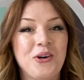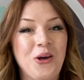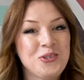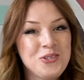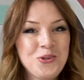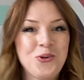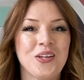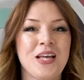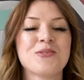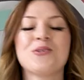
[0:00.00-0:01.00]
Go to
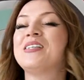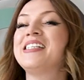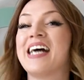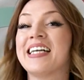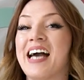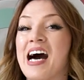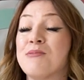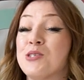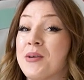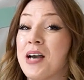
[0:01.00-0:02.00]
decorlabschool.com
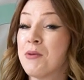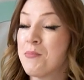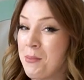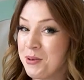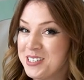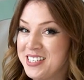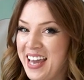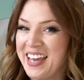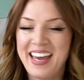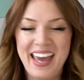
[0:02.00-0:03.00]
to become a member
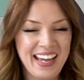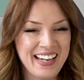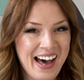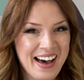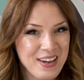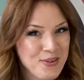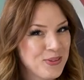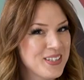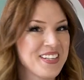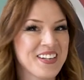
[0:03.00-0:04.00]
today, and I
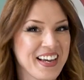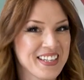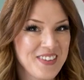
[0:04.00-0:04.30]
will see you in the next